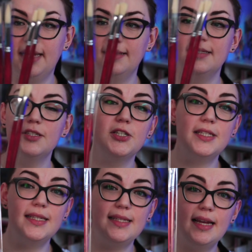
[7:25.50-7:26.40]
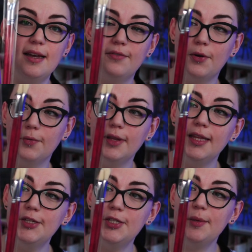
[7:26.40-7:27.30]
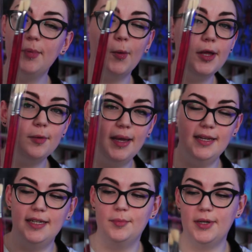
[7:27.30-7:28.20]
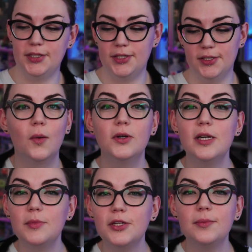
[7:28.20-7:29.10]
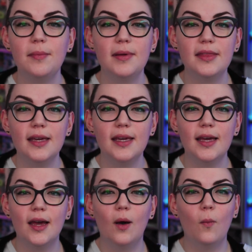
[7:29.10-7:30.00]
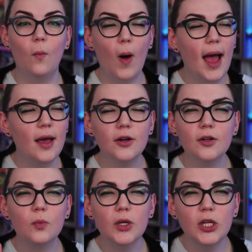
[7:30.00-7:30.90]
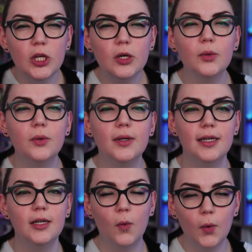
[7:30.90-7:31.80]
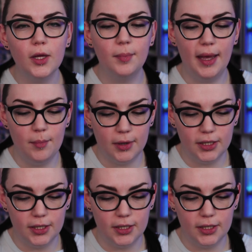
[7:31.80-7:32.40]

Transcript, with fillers: Yeah, this is just a set of really cheap oil painting brushes, which I'm sure you might be thinking, why on earth would you need oil paint